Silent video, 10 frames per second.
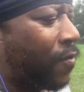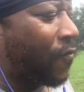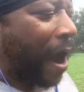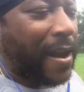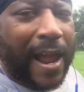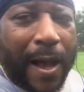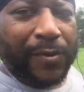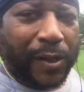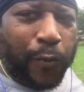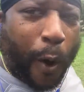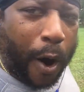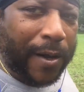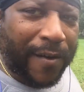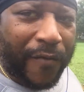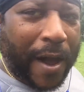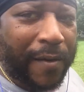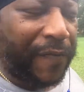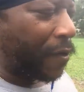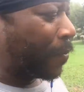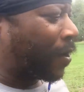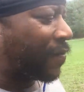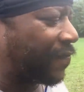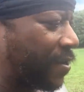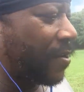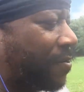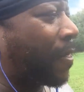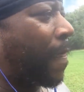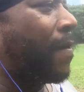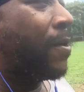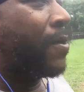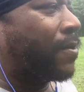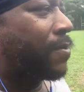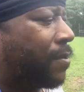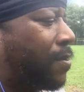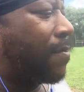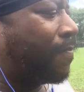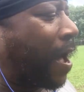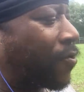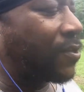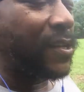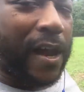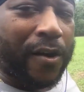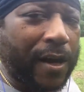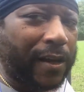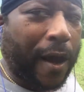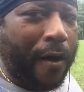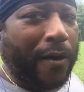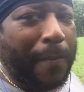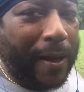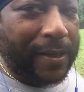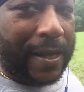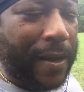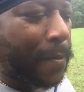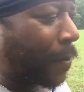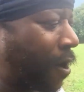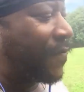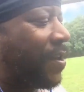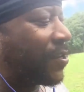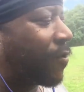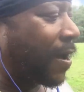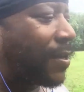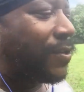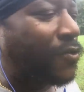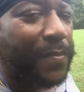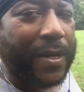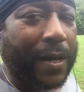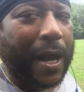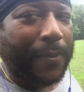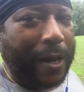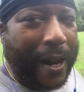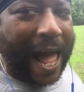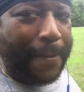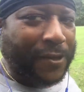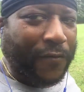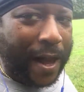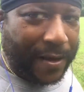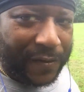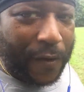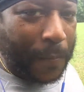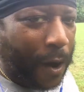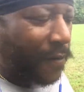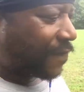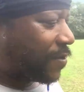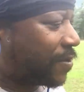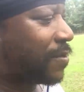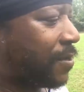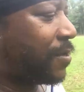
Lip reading: Right now, I'm just walking around the football field. Not going to stay on here long. I'm about to get up off here so I can do me a couple of laps around this football field.